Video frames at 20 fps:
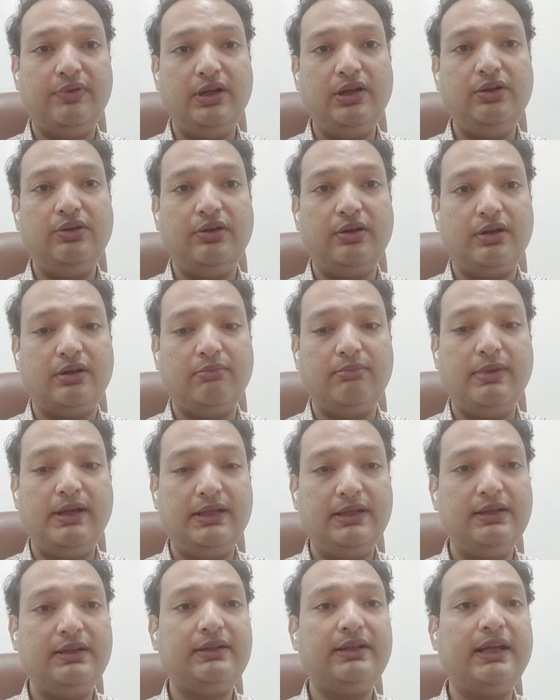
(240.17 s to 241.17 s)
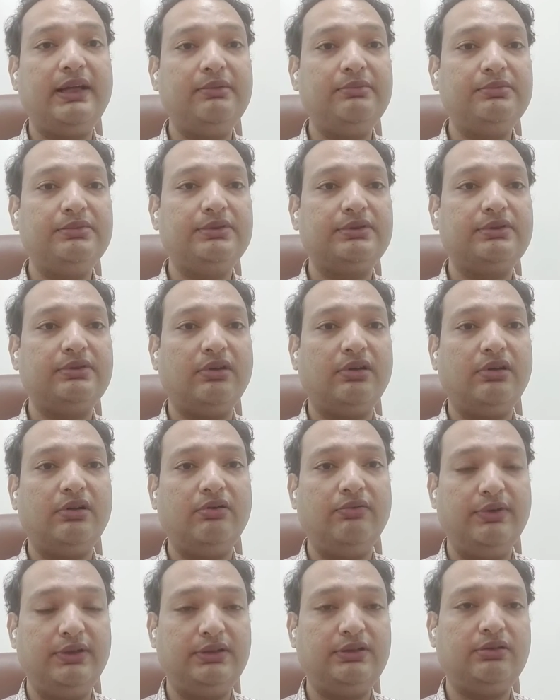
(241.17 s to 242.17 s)
failure many times
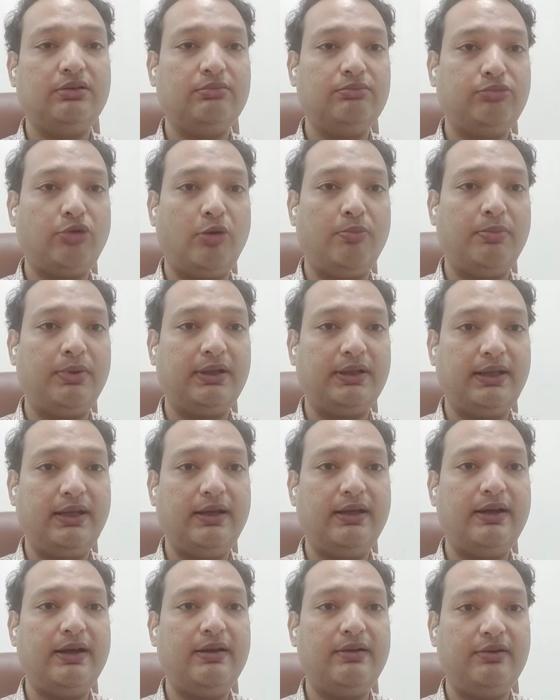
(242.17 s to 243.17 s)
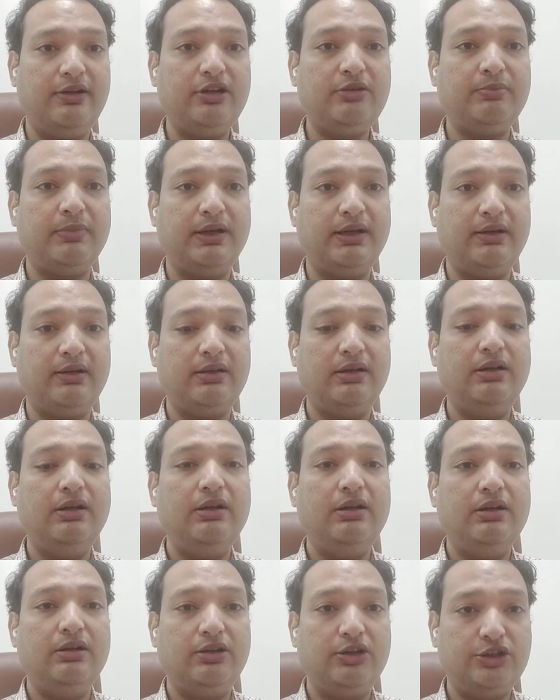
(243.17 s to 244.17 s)
with proper care and treatment
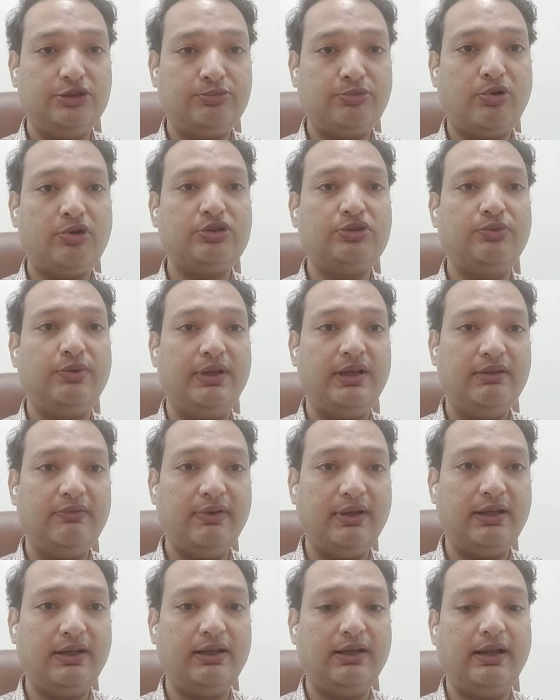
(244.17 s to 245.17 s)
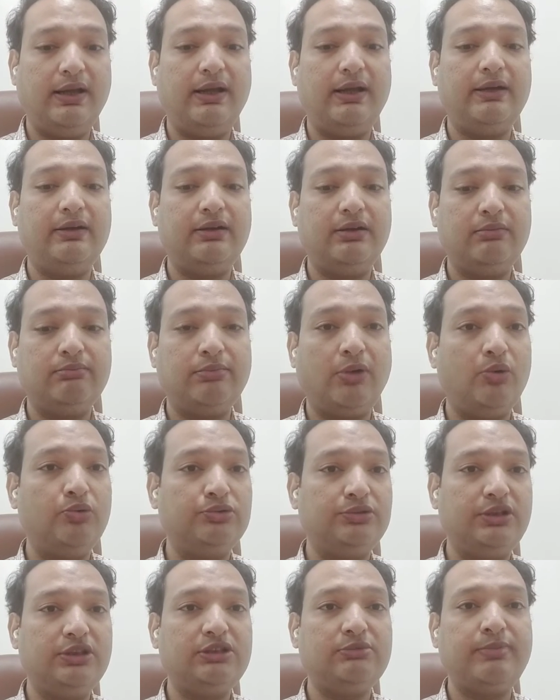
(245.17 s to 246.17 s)
responds very well and
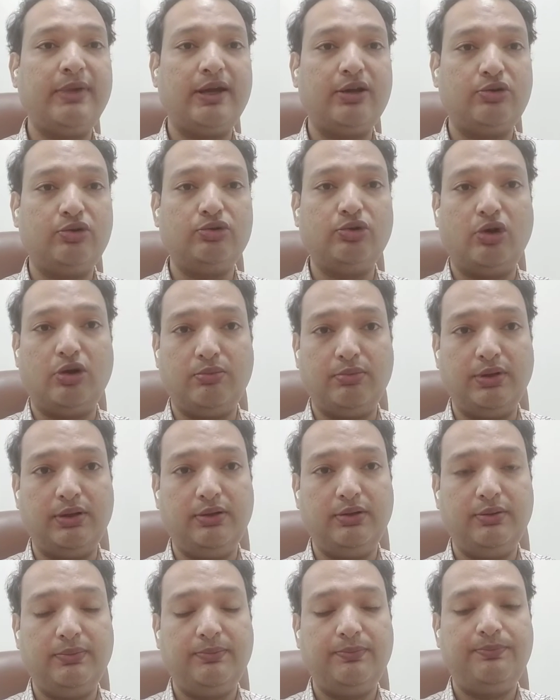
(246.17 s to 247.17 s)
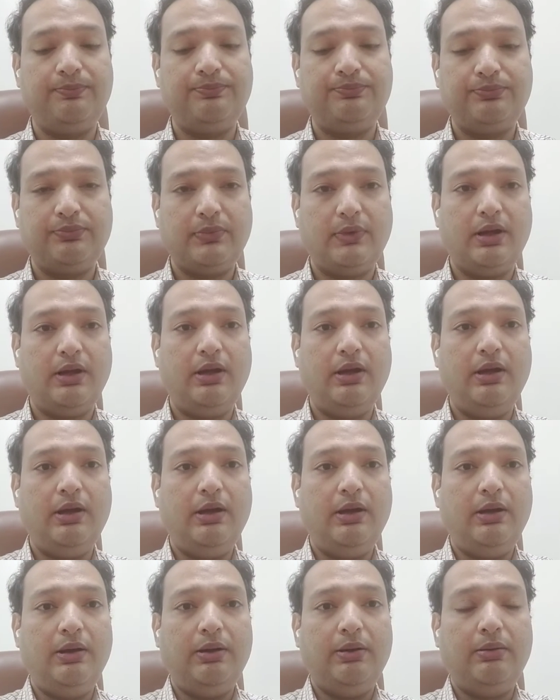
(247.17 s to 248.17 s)
bounces back to normal.
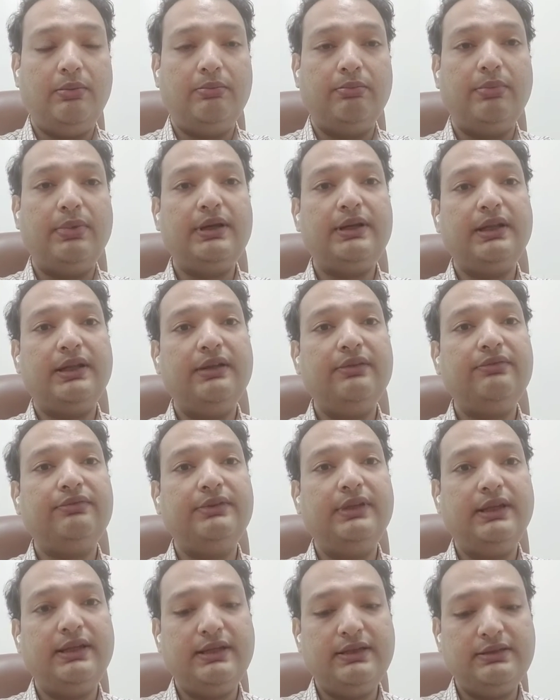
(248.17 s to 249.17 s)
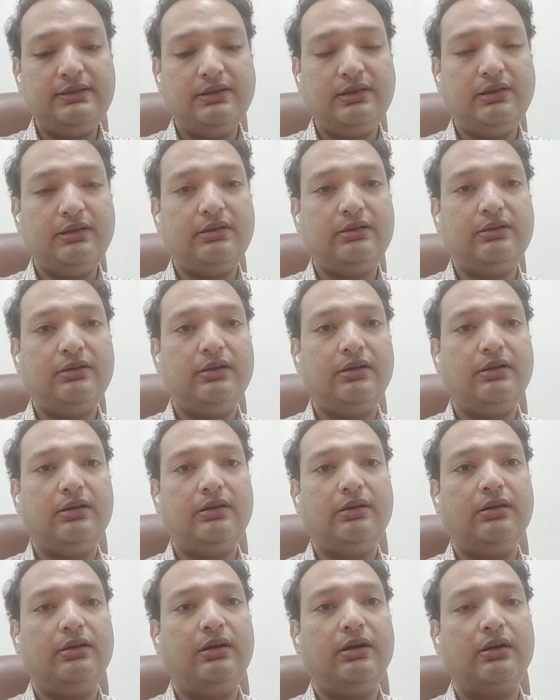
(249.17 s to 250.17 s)
But if there is a
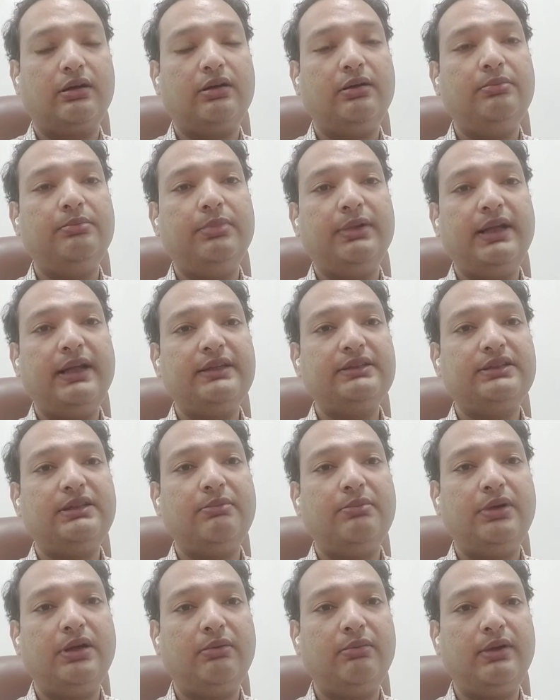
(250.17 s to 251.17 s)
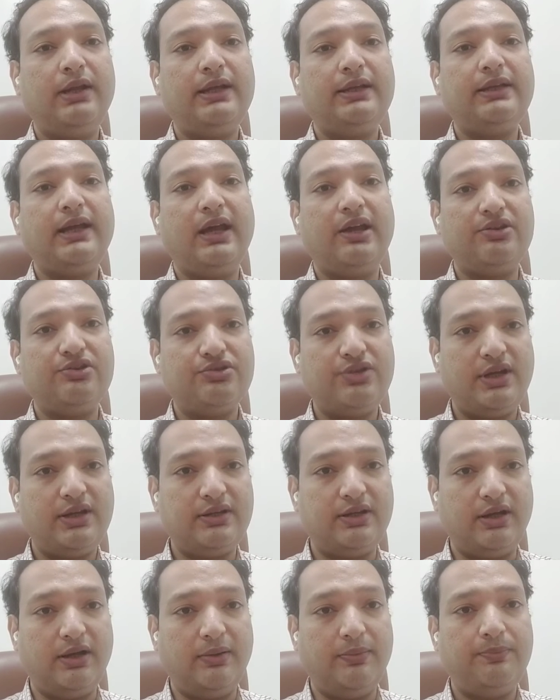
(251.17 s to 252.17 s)
accompanying symptom like
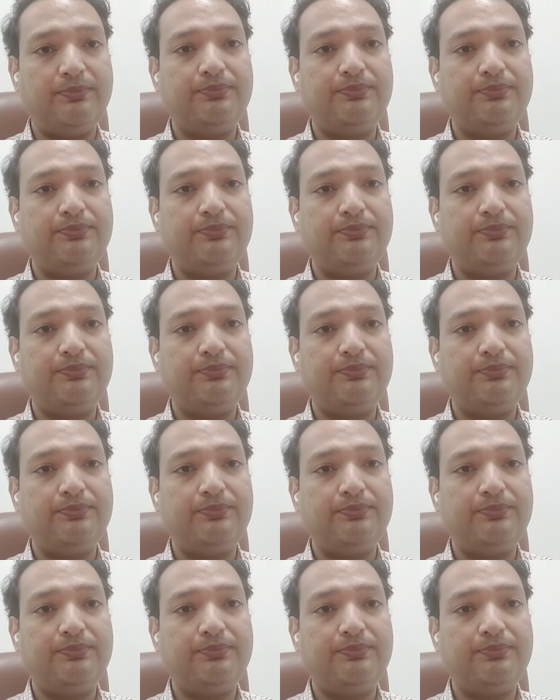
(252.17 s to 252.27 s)
angina,